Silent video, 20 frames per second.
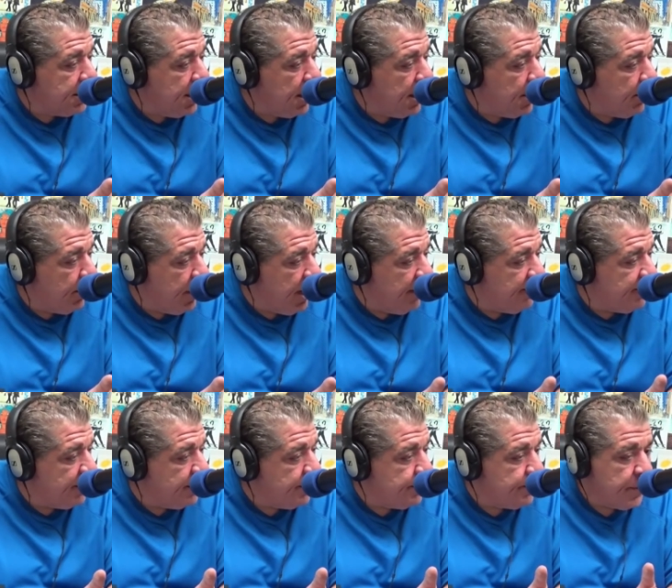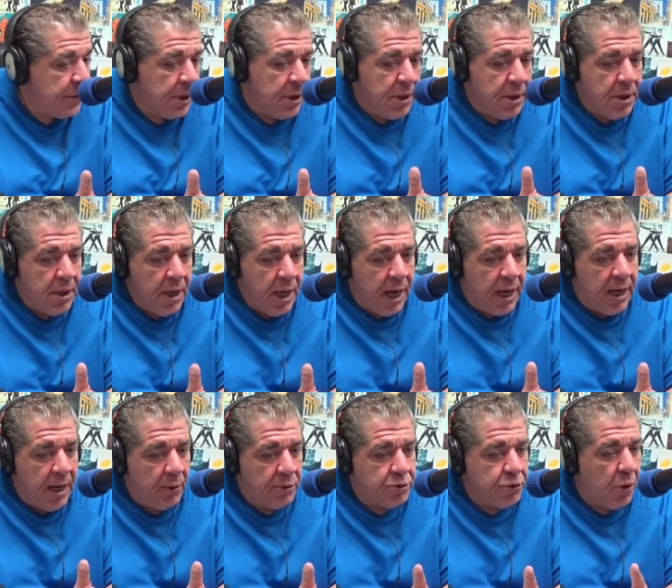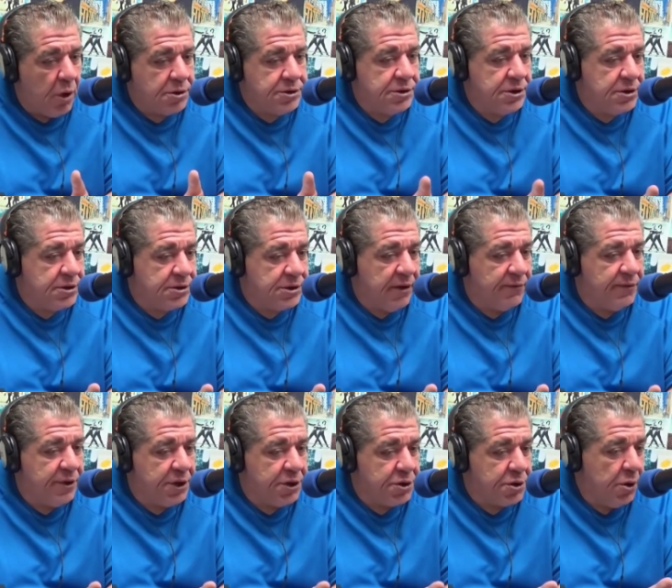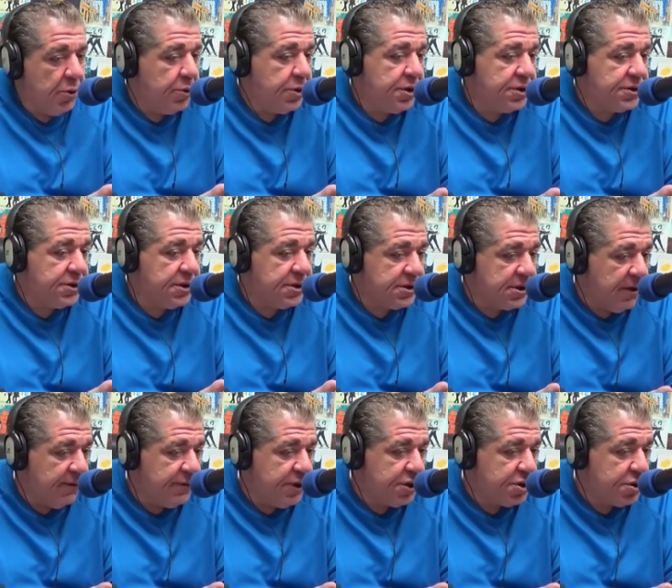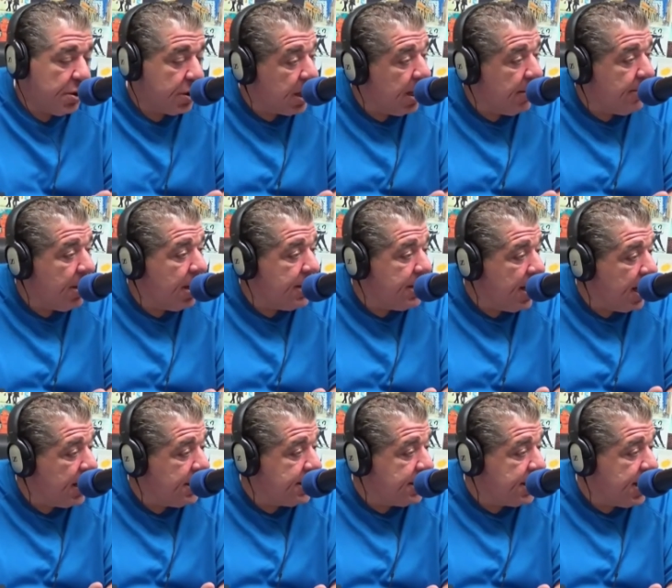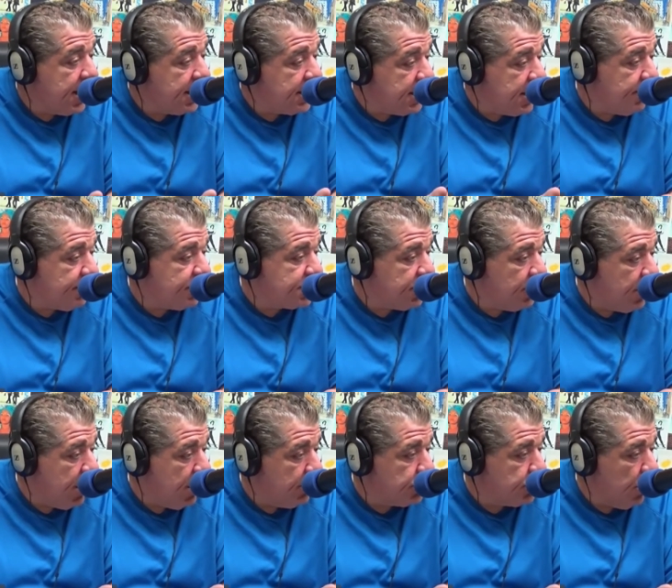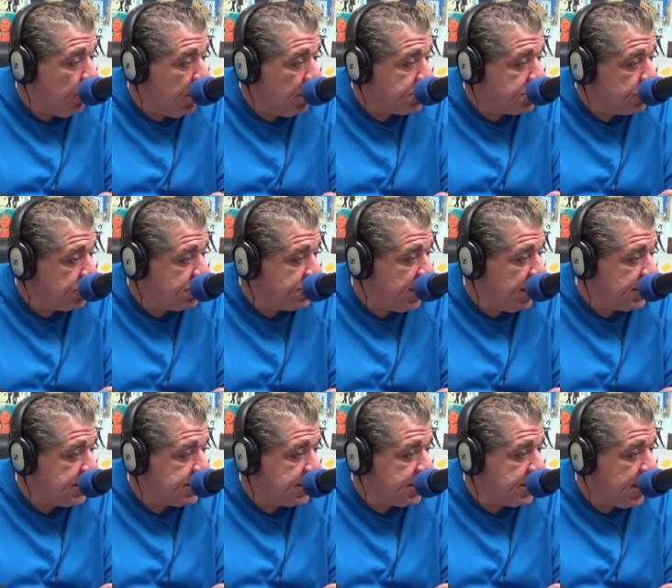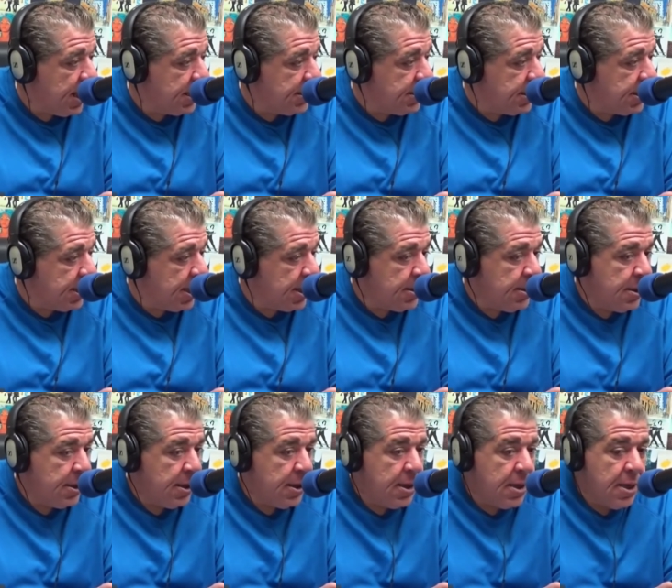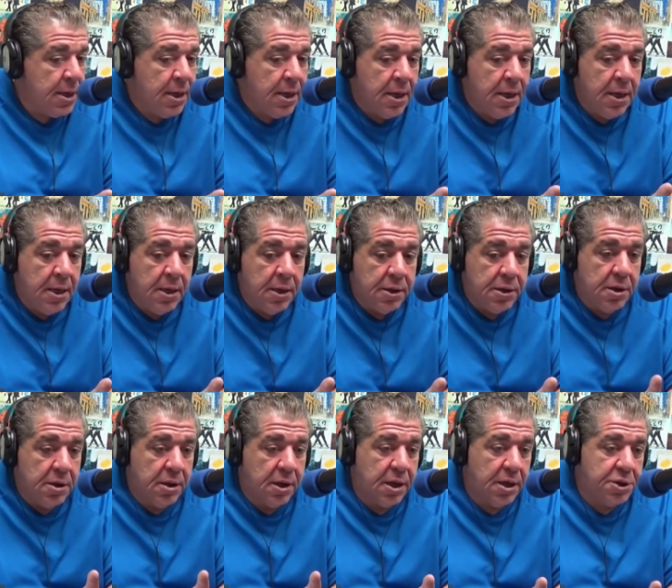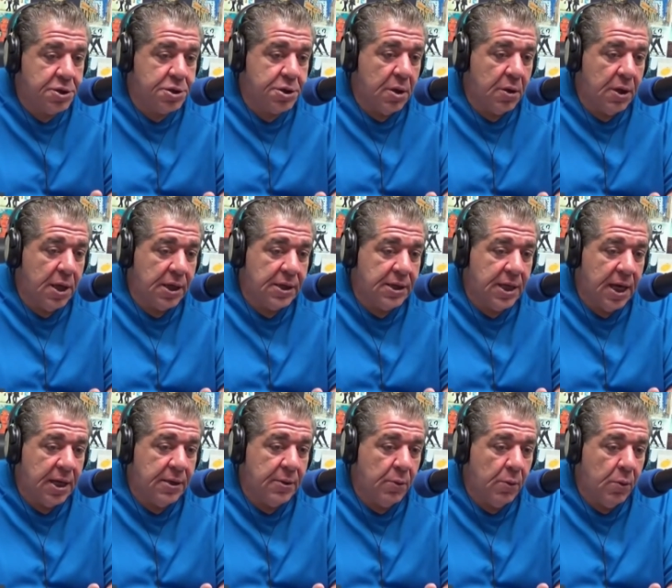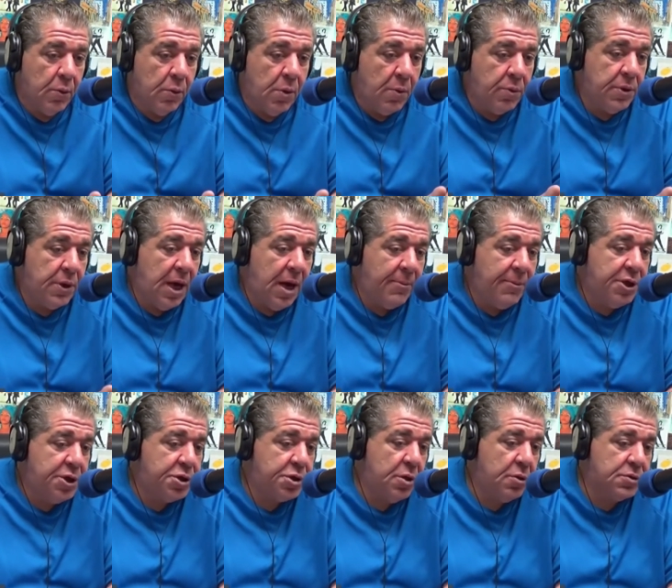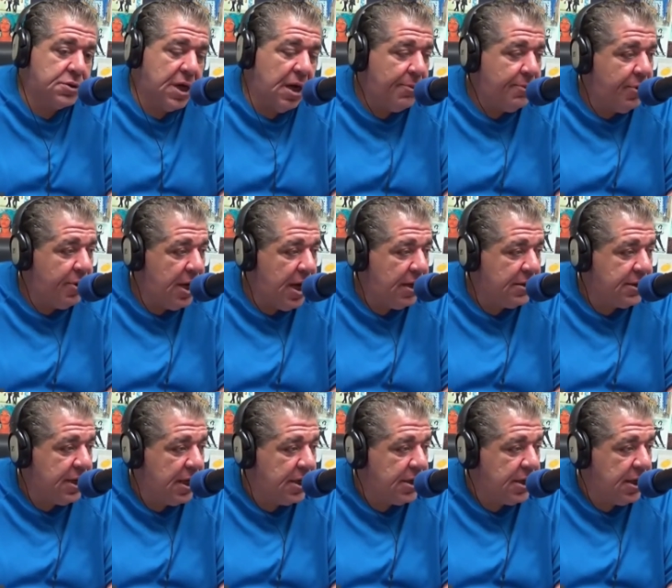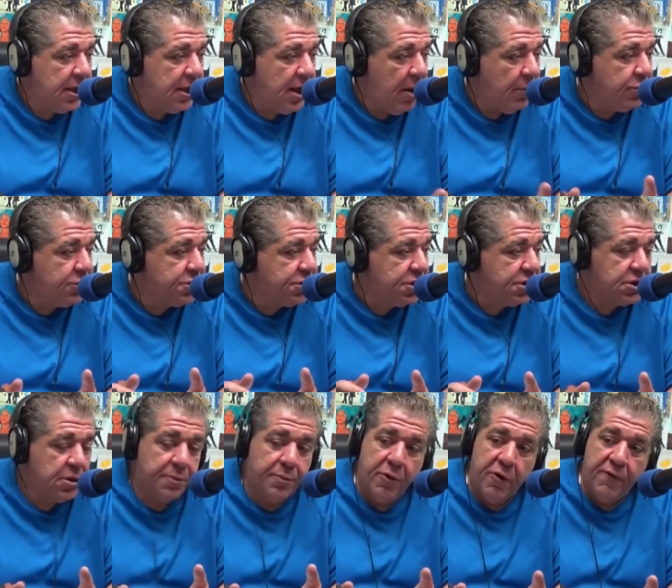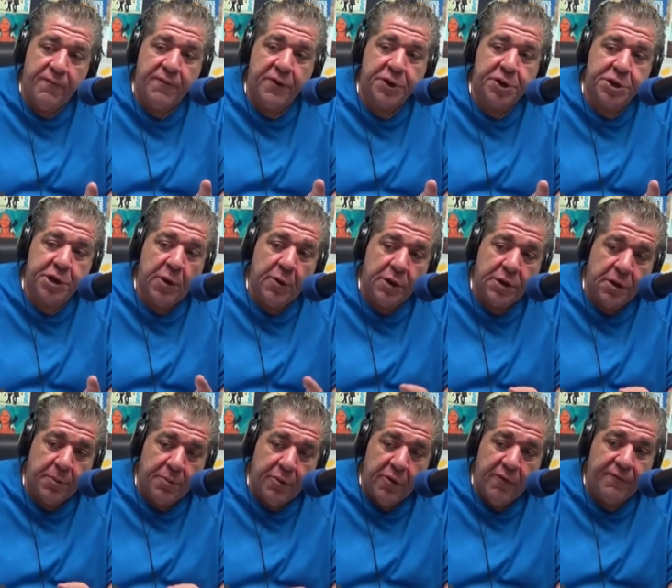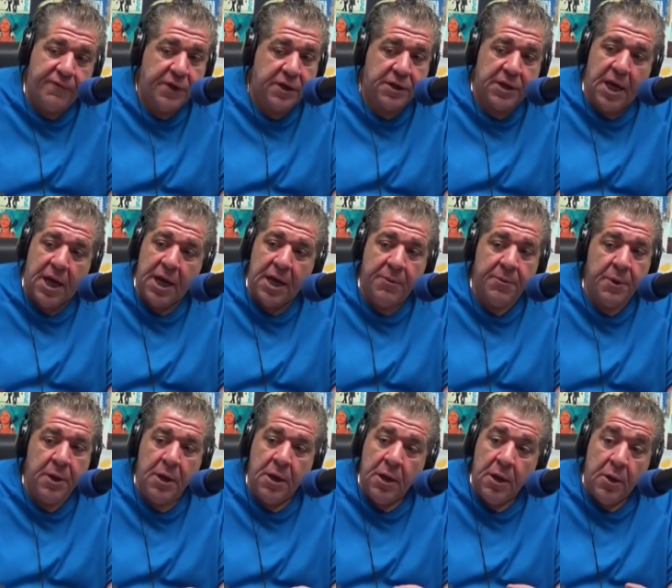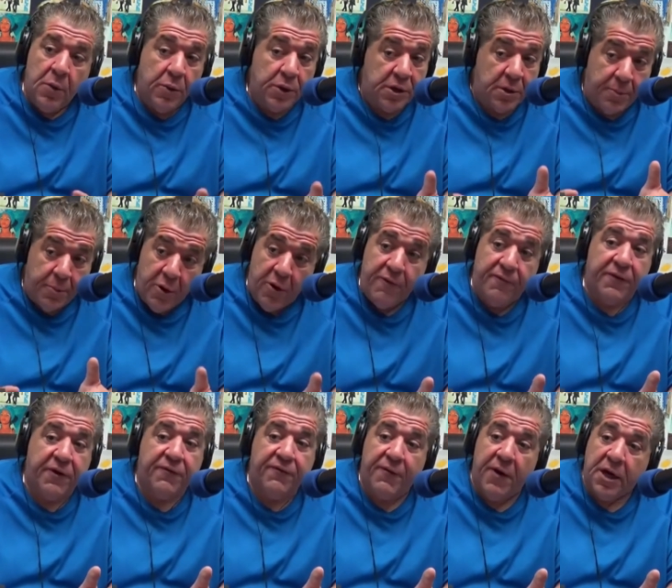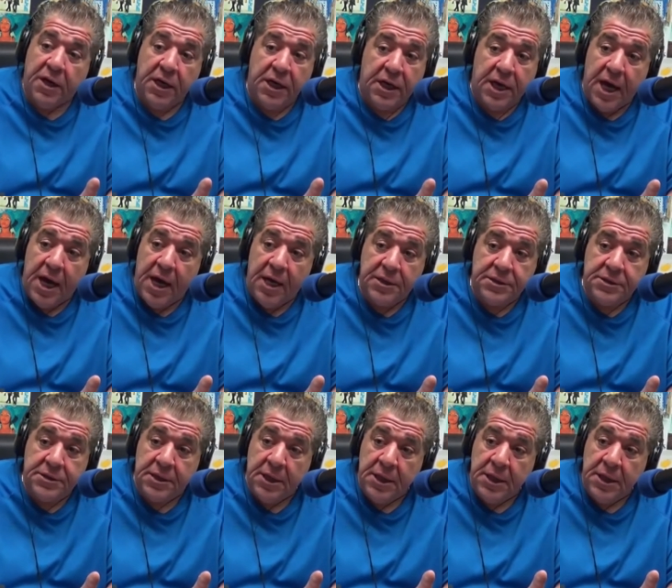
uh, whatever. And I was watching the '70s show. When you see the '70s show, it came out in '98. The episode I was watching was 1998. You look at a show like that. What, how many shows got put out that year? That was just the perfect show at the perfect time, with the perfect fucking cast.